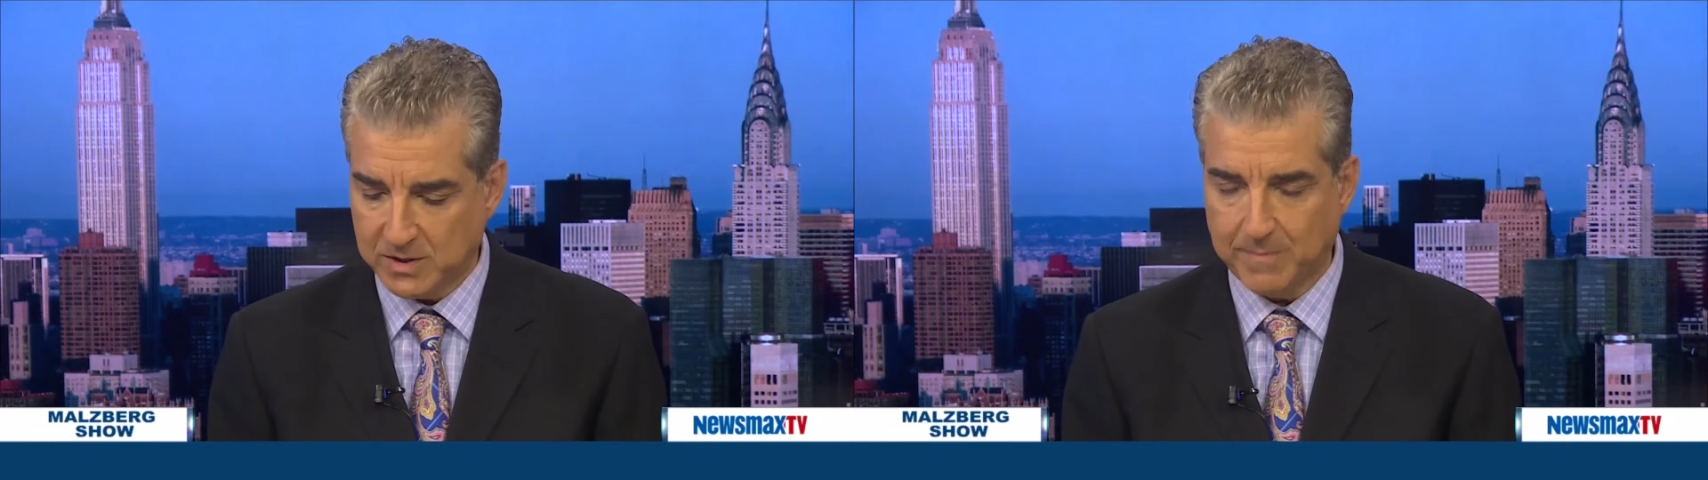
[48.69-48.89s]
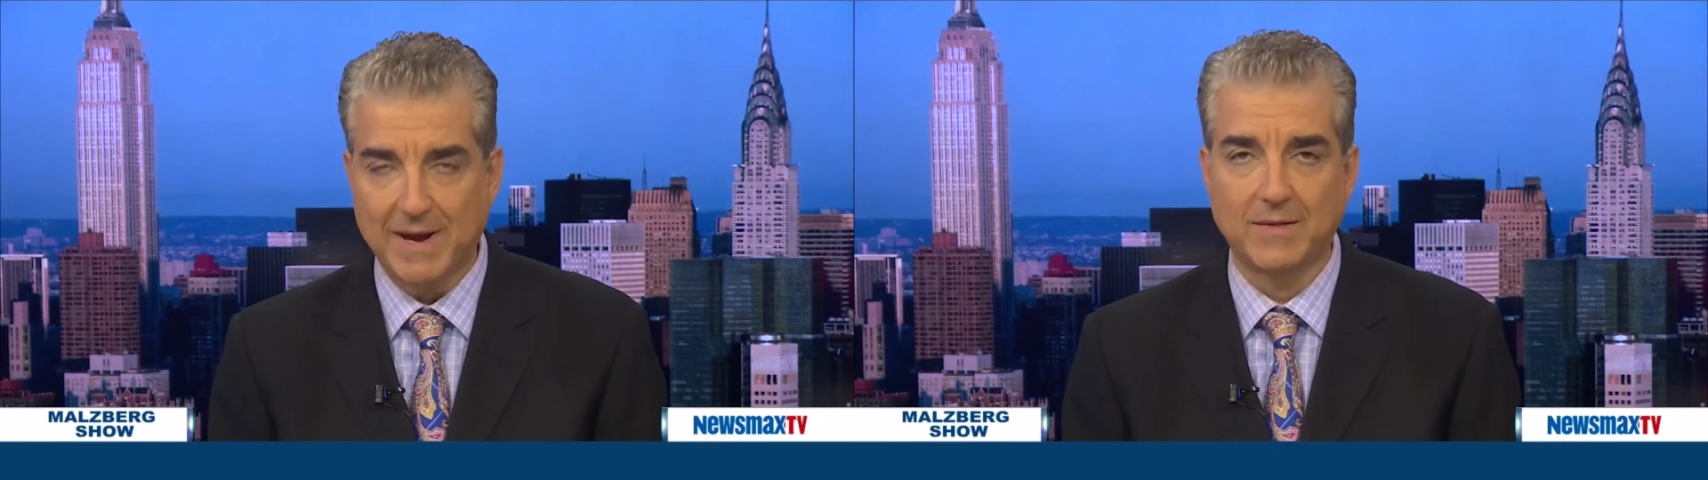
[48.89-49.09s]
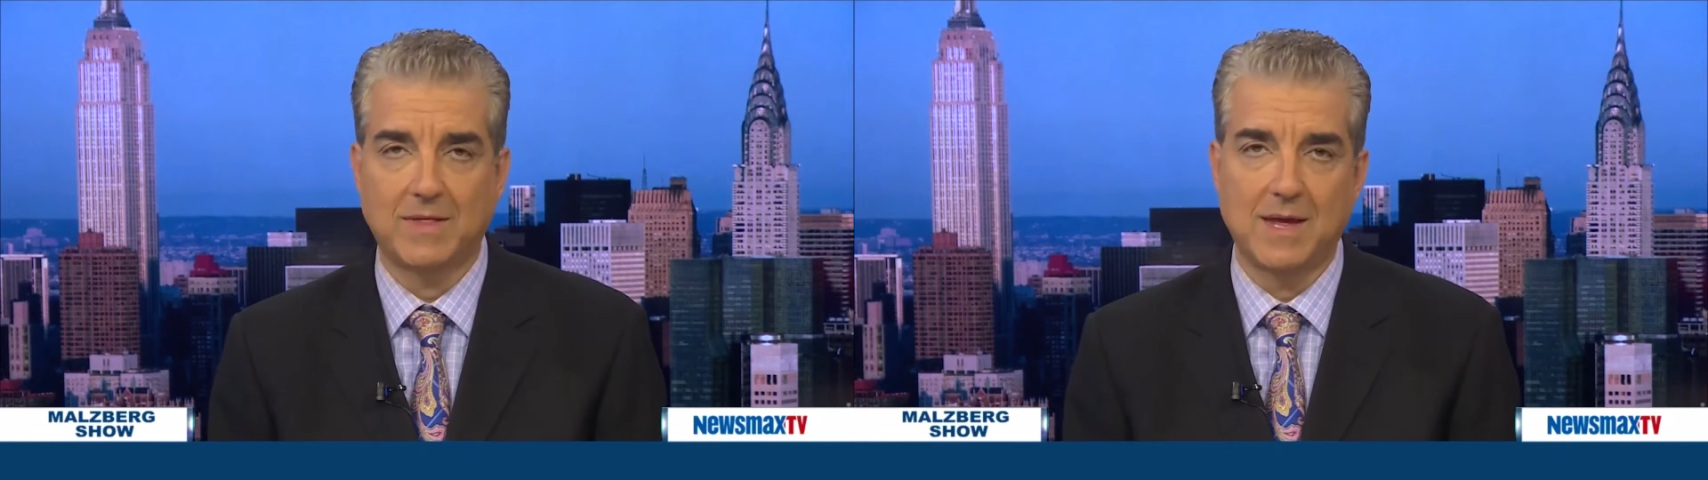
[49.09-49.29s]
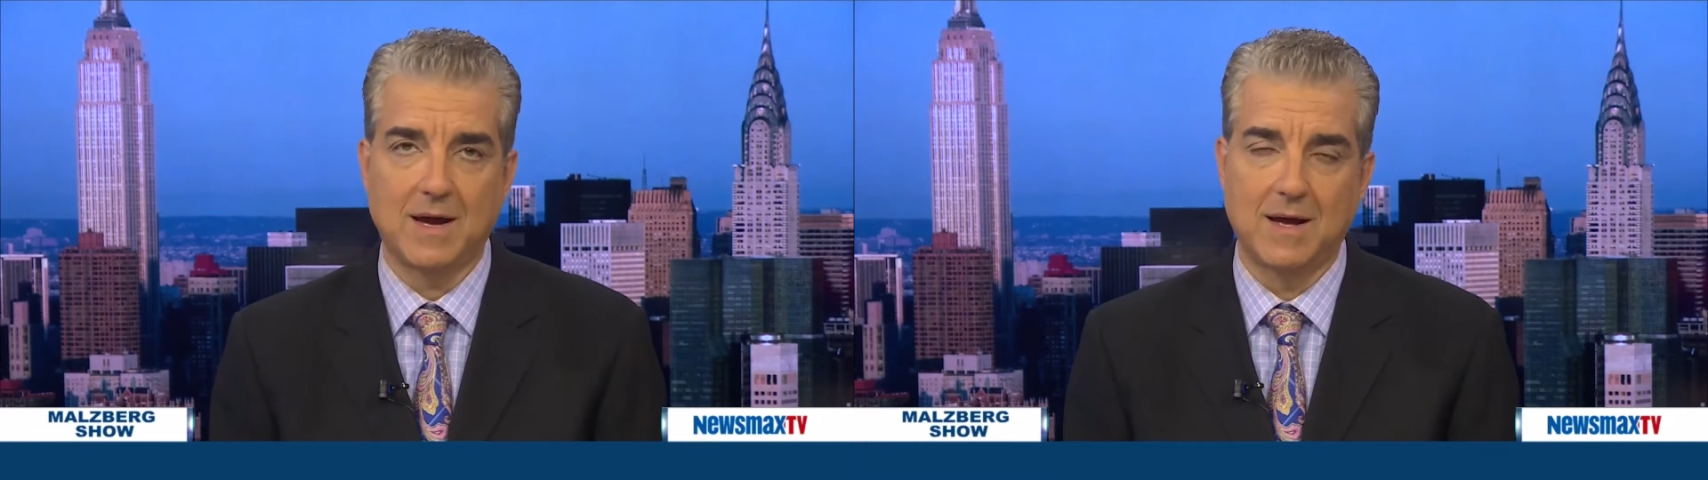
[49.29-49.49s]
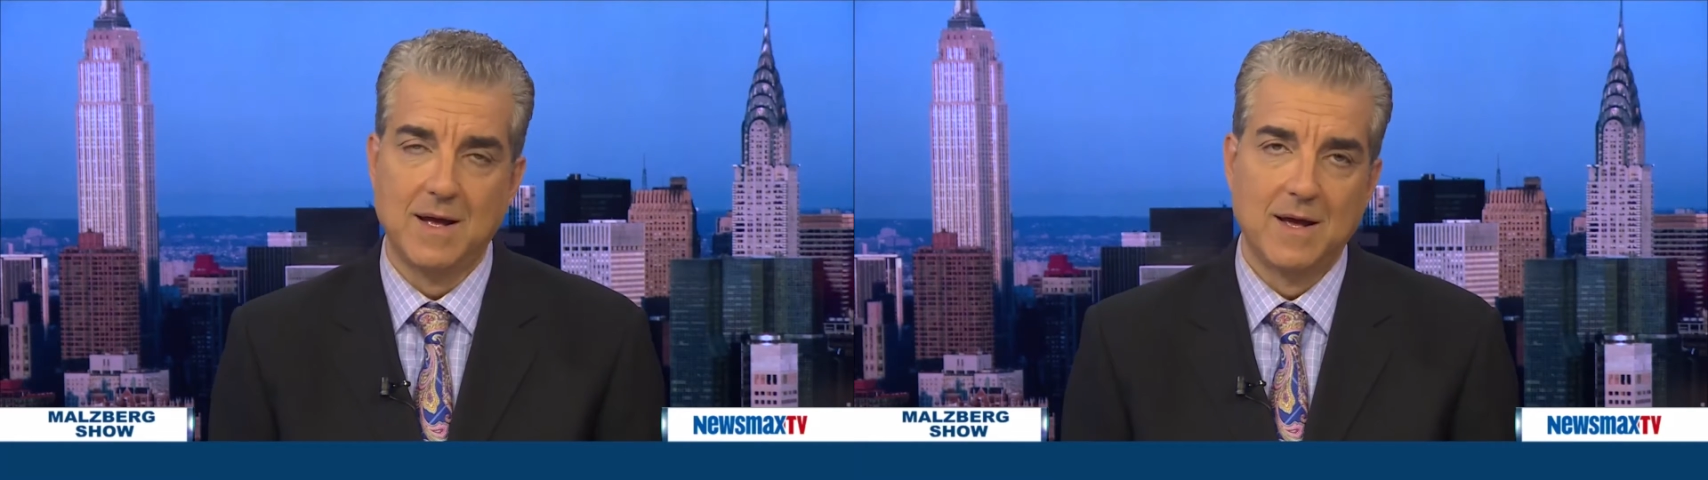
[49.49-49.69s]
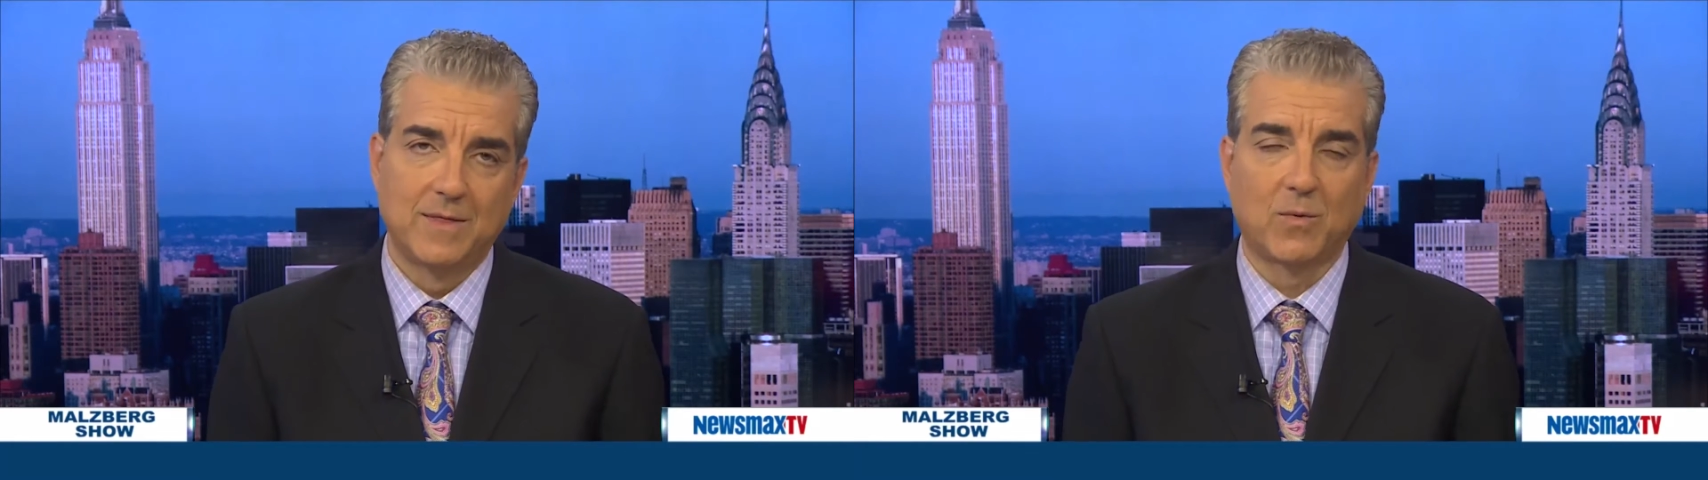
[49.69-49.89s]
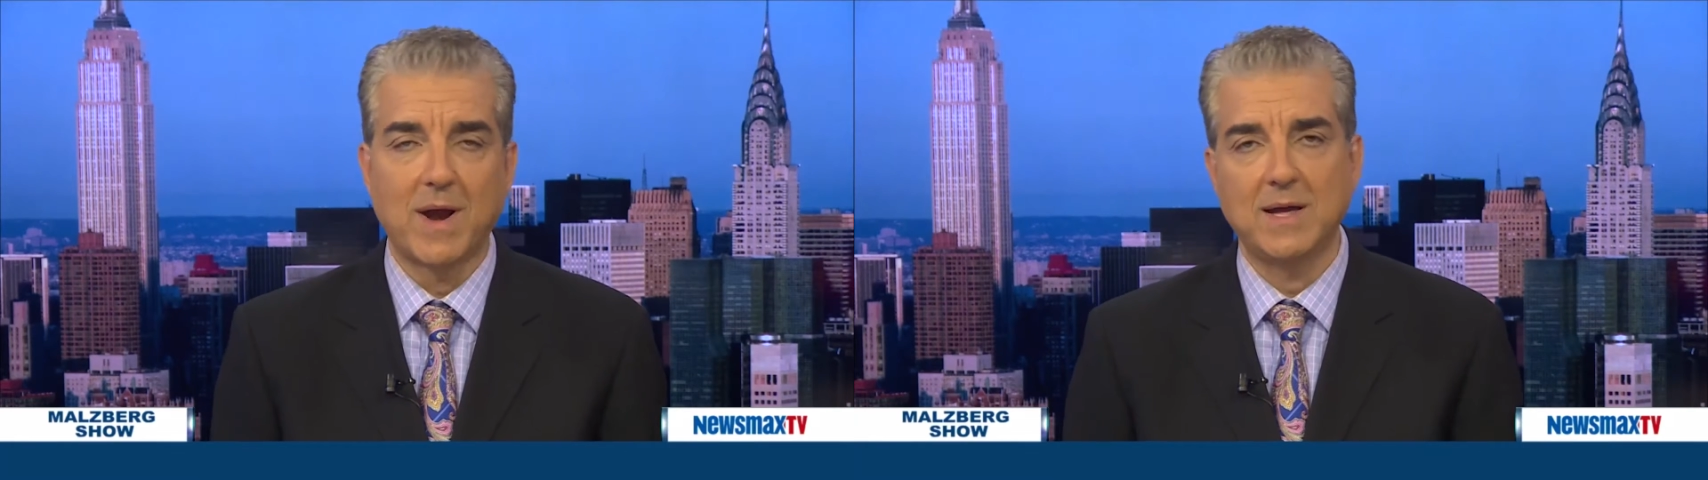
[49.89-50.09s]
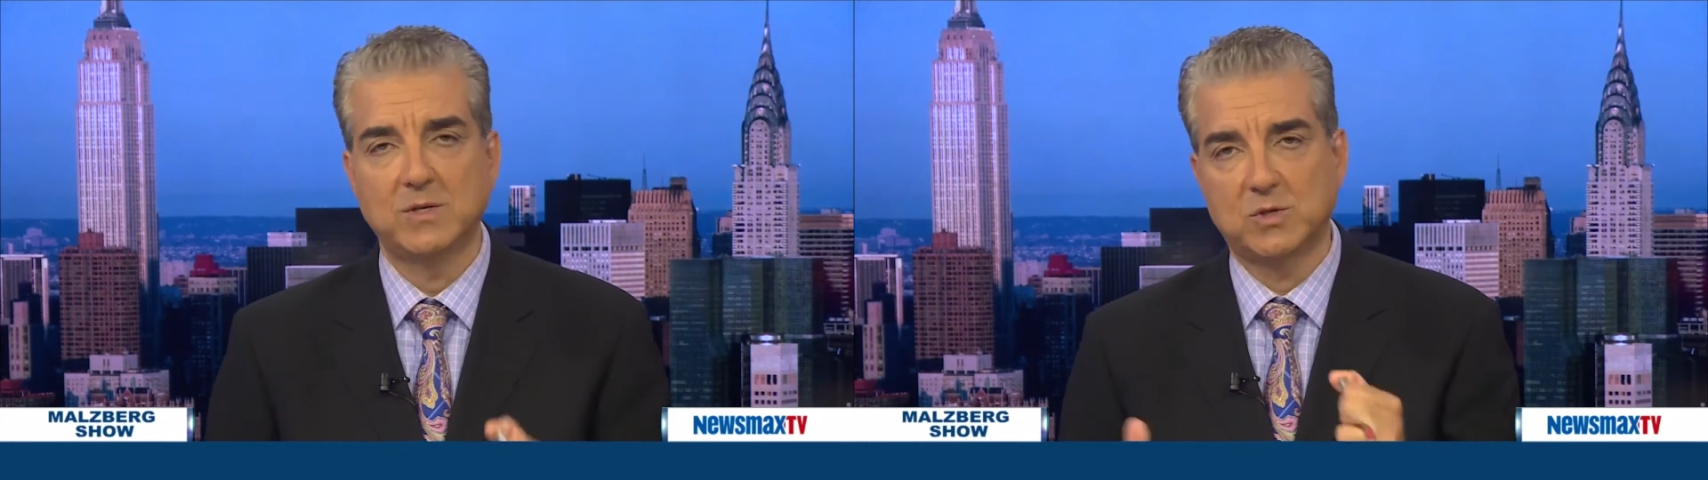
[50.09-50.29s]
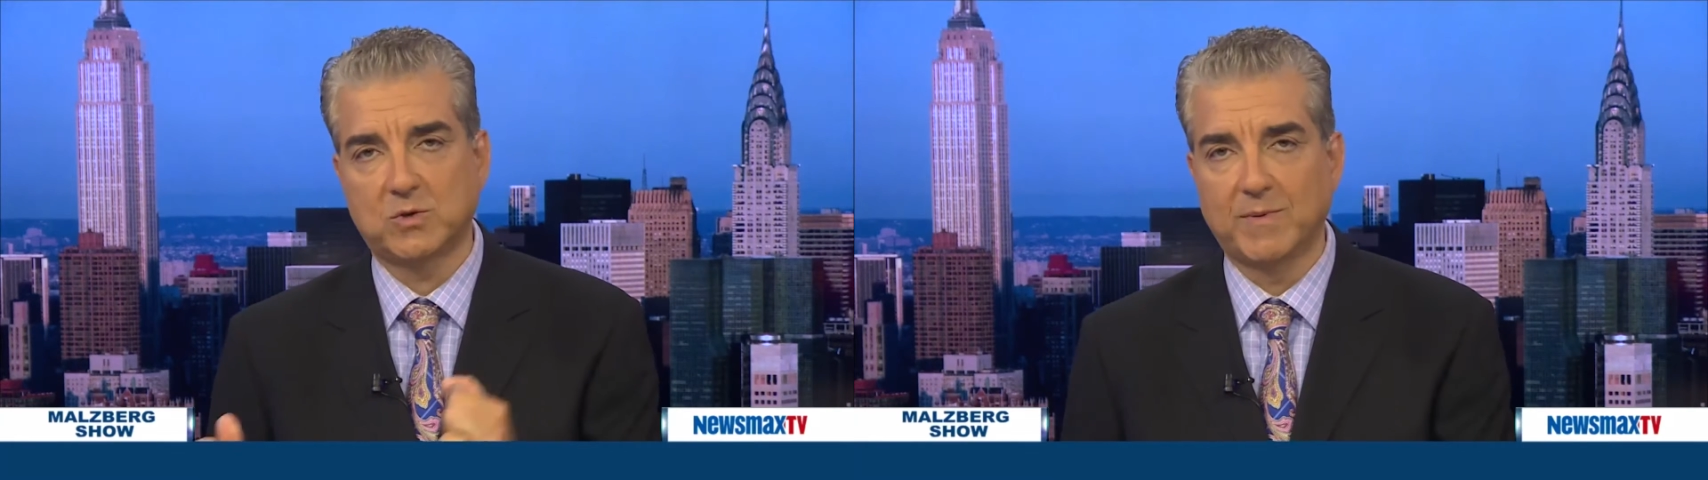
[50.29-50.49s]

about the race,